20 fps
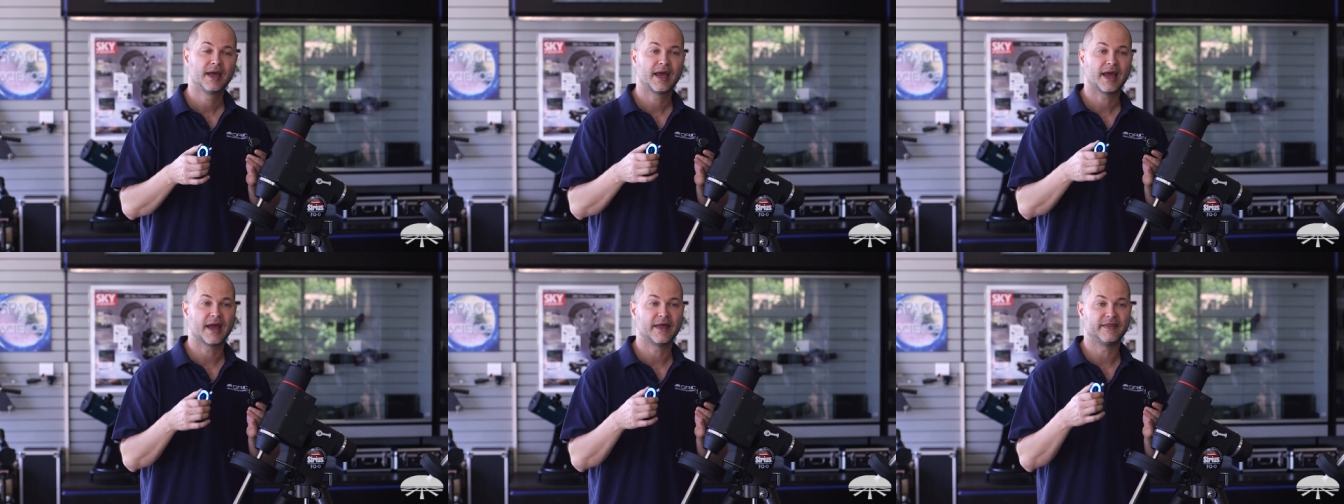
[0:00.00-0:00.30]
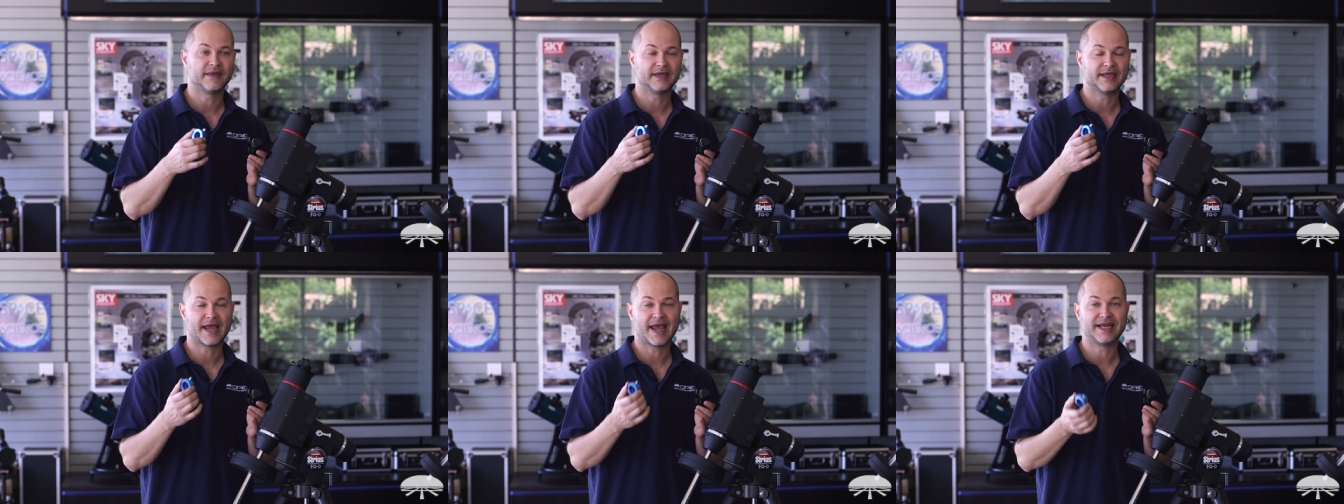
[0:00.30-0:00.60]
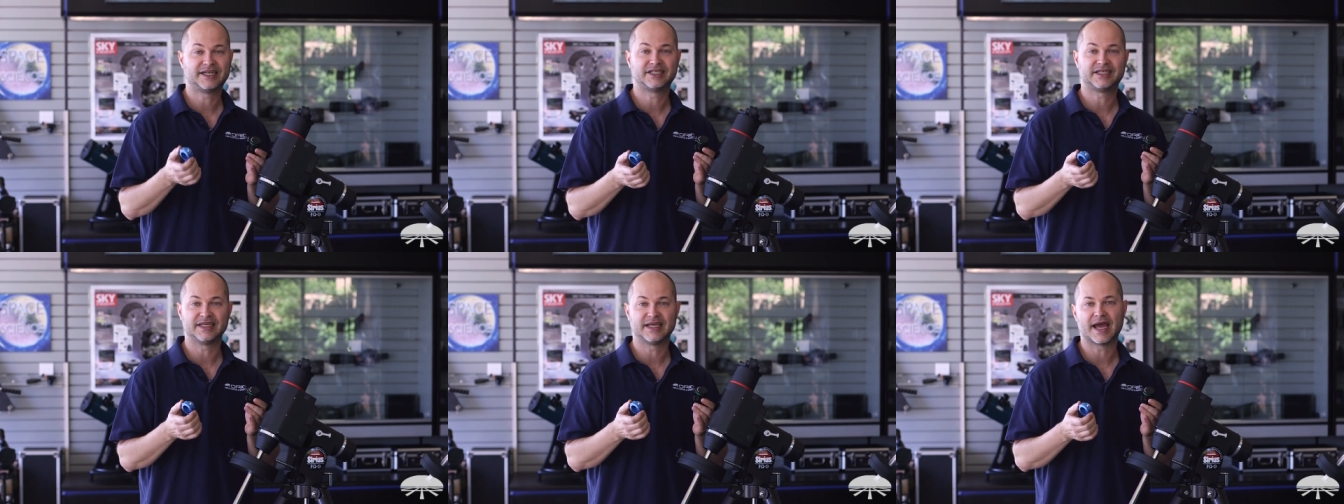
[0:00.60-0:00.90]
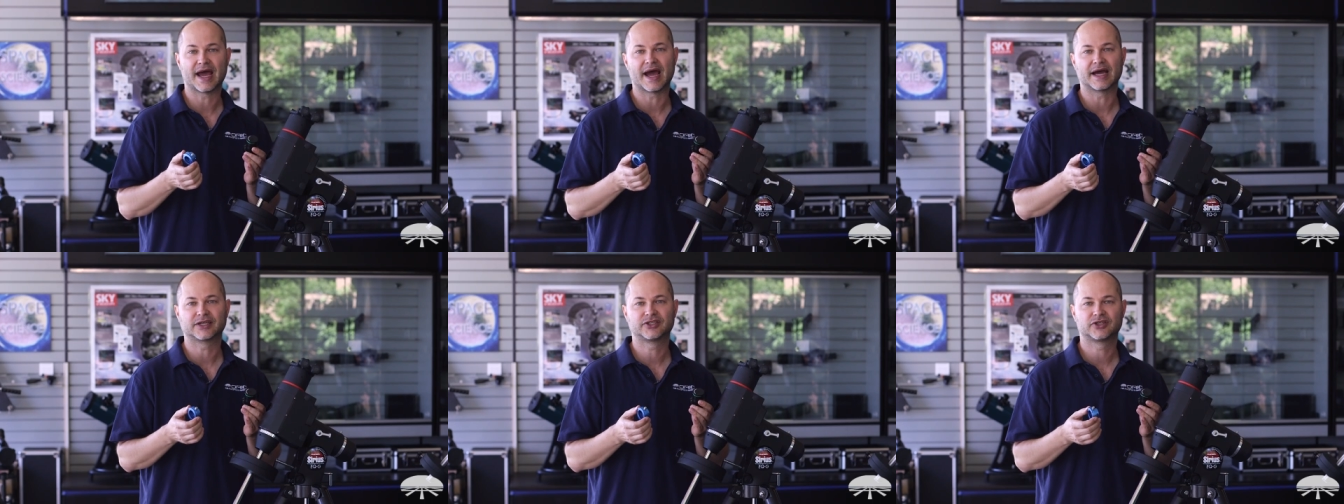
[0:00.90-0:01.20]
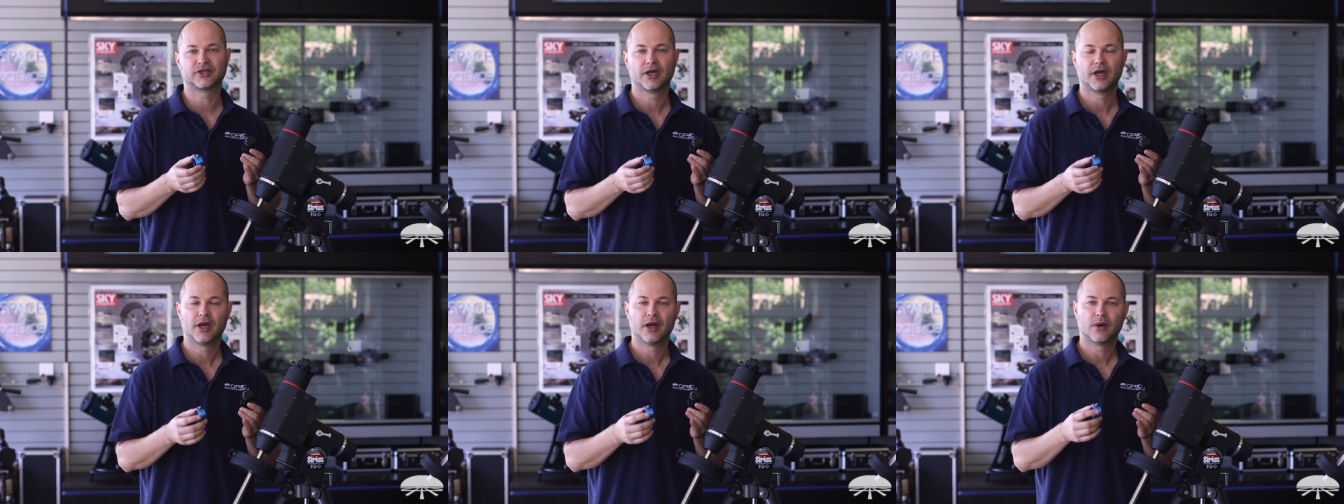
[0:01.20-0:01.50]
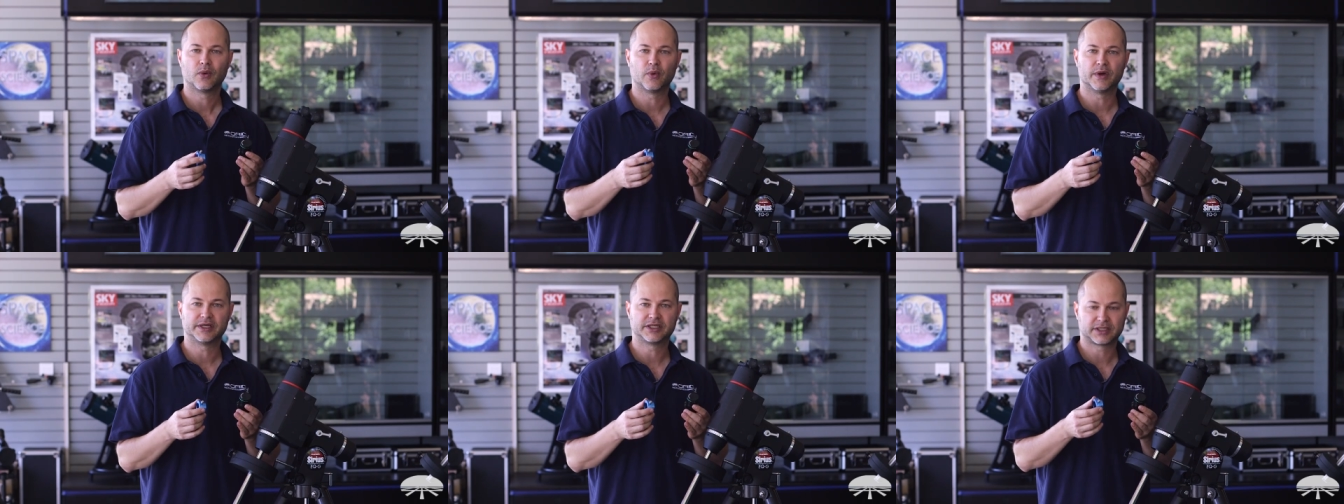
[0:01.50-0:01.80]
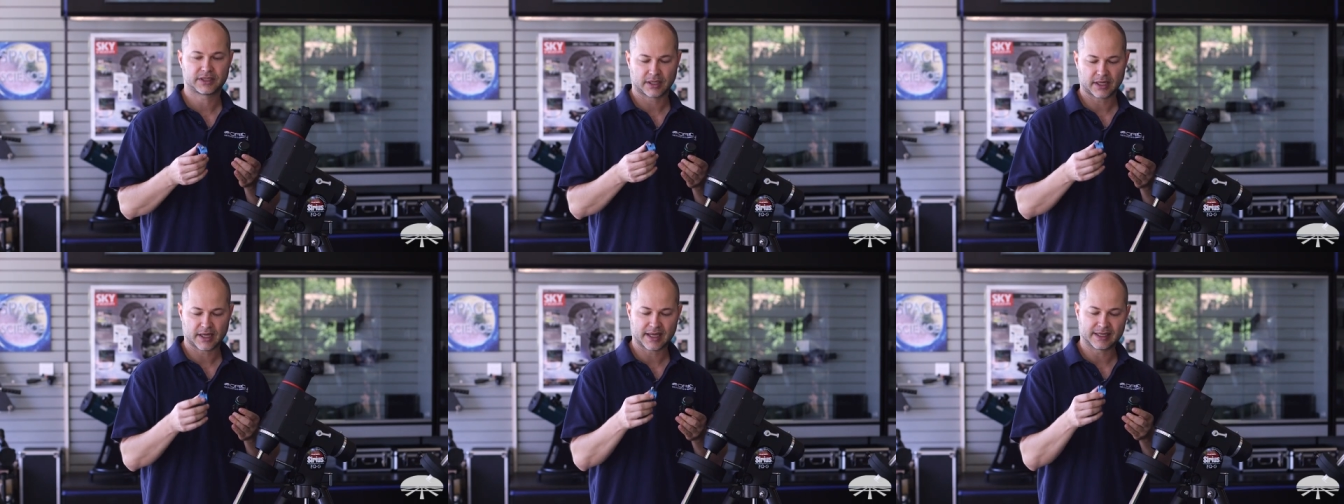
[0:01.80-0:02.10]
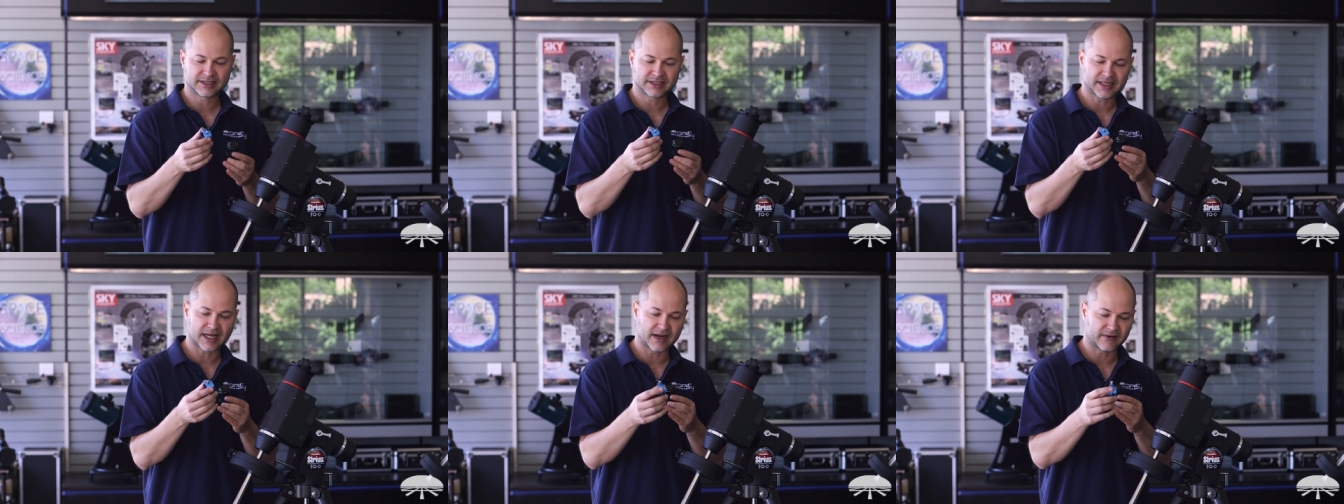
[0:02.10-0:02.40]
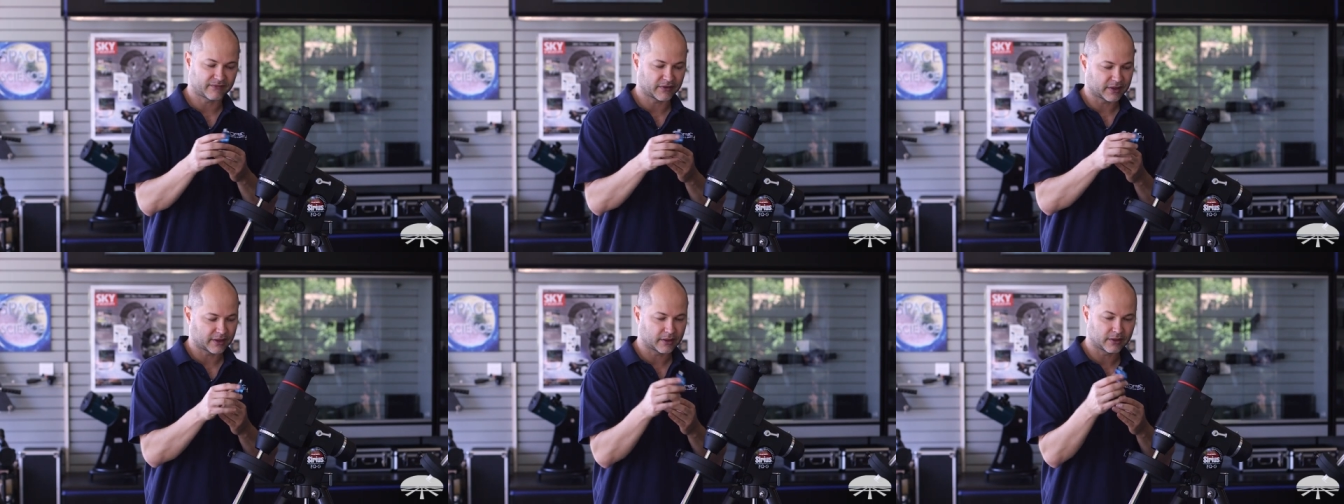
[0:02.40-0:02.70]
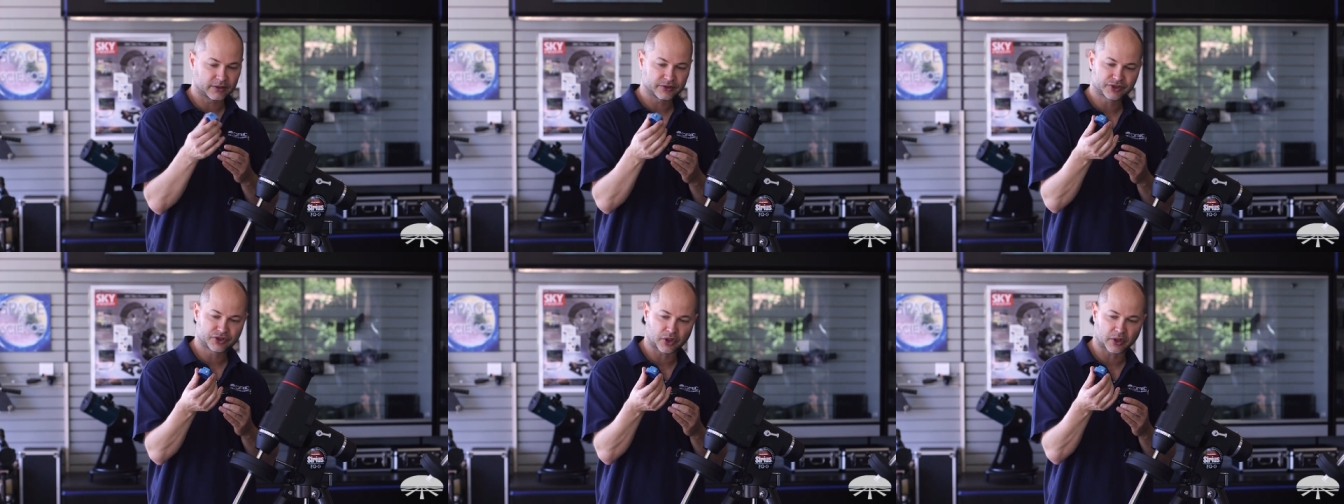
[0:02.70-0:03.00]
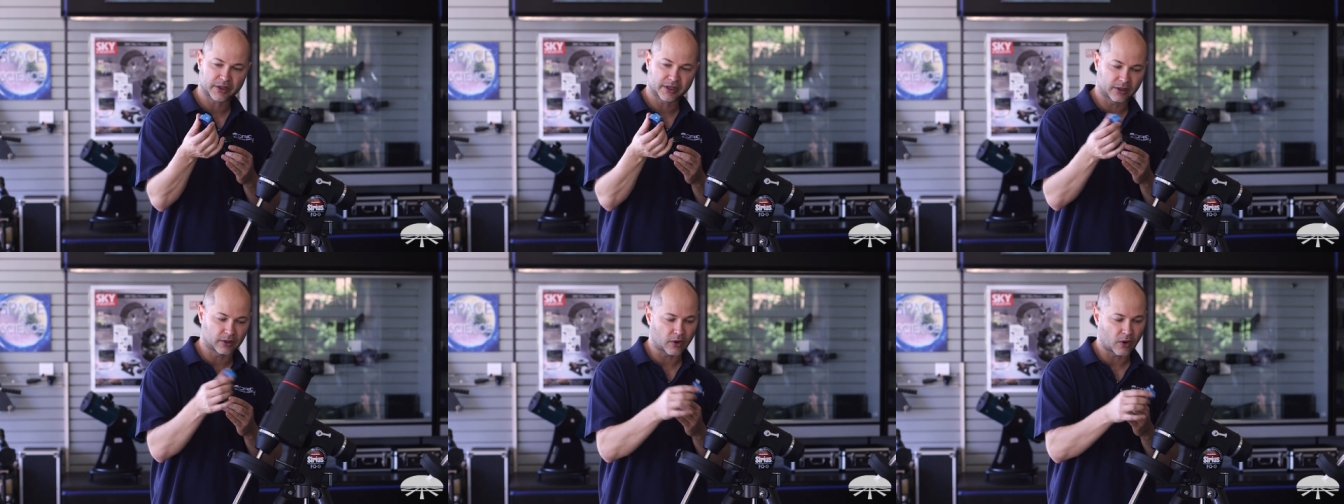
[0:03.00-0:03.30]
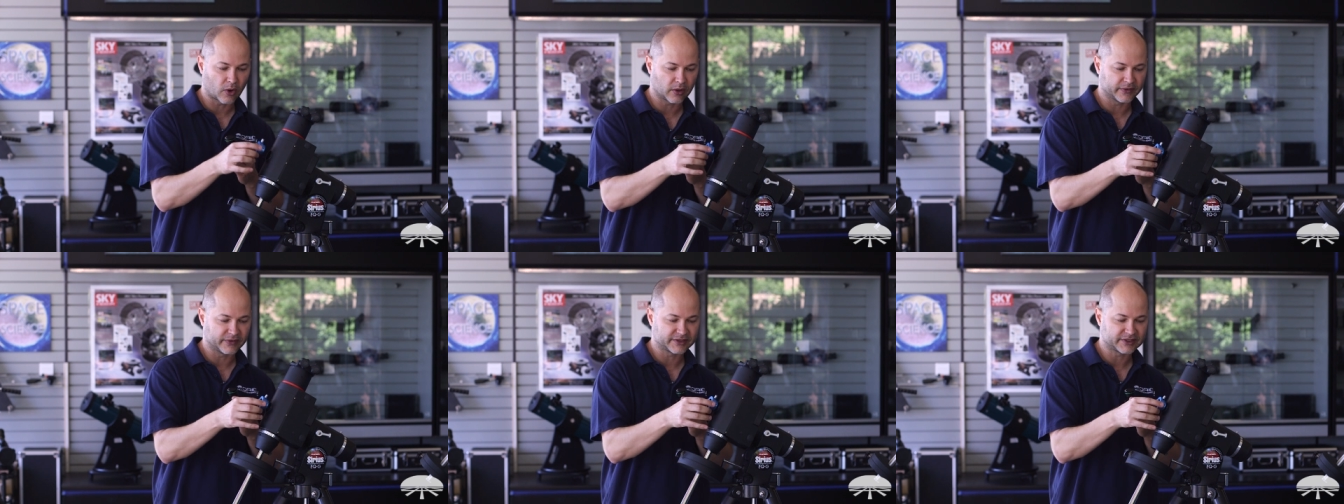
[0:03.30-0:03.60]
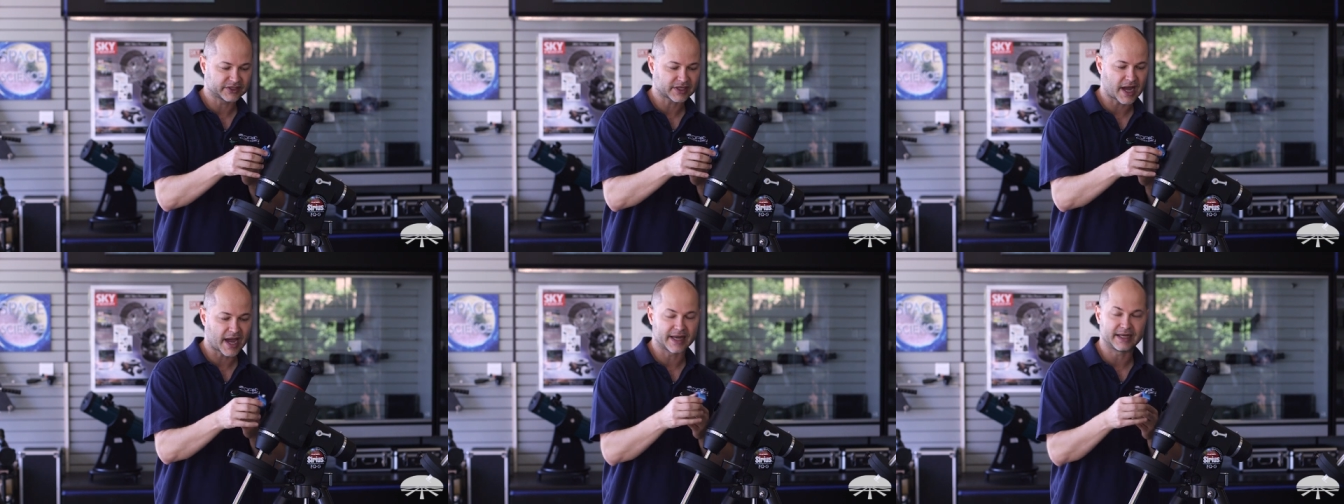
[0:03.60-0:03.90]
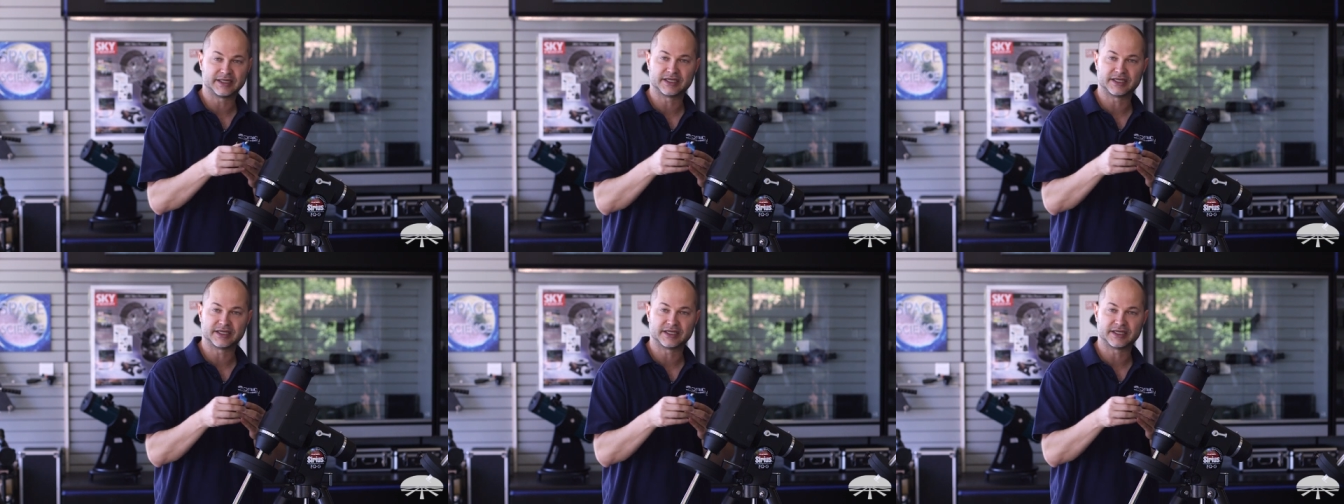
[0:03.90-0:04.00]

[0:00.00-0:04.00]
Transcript: and the HDX, which instead of a circular hole in the side,